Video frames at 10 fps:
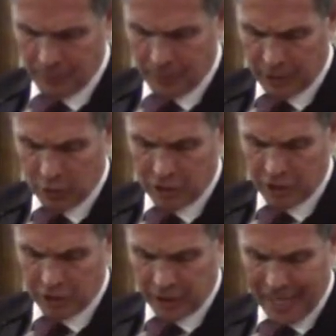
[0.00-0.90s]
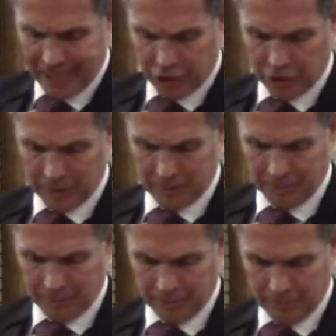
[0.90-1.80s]
Notice His selection.
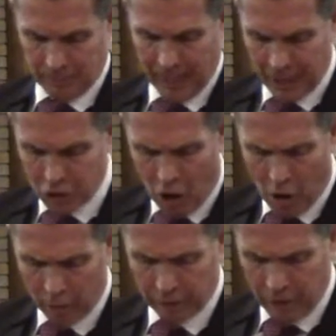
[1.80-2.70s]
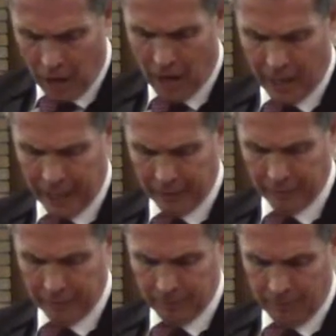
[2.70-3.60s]
He is called of God
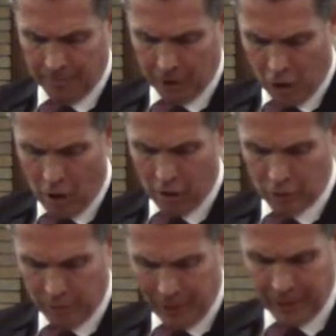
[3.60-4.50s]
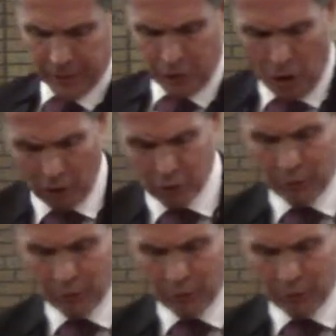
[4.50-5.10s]
the call to bid, the call to